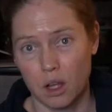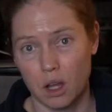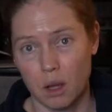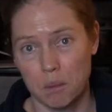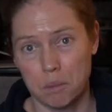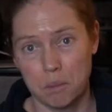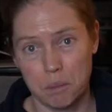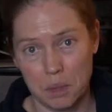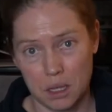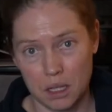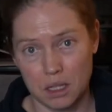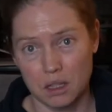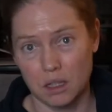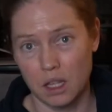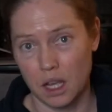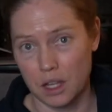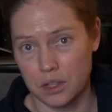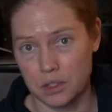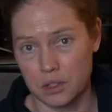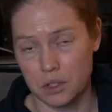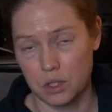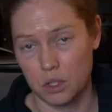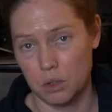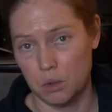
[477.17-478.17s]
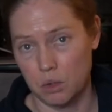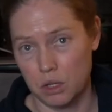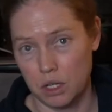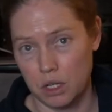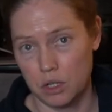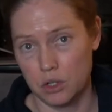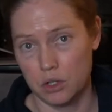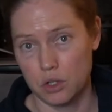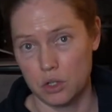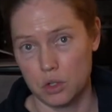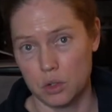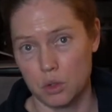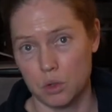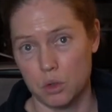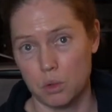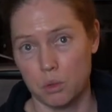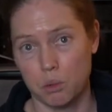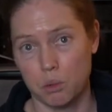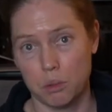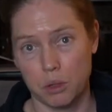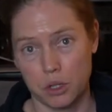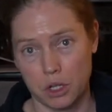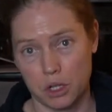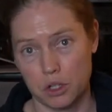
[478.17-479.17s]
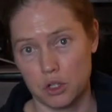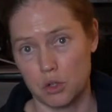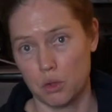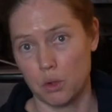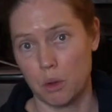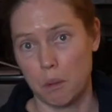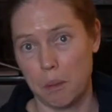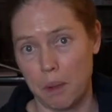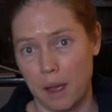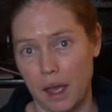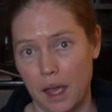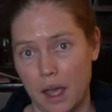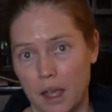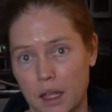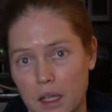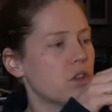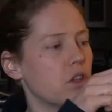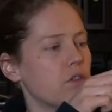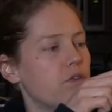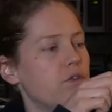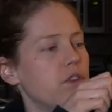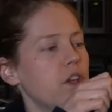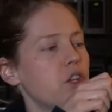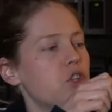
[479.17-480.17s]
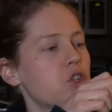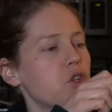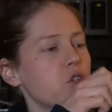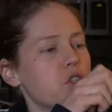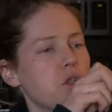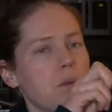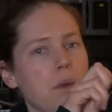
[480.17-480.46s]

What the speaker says: a big lens that you need to put into a bag. The features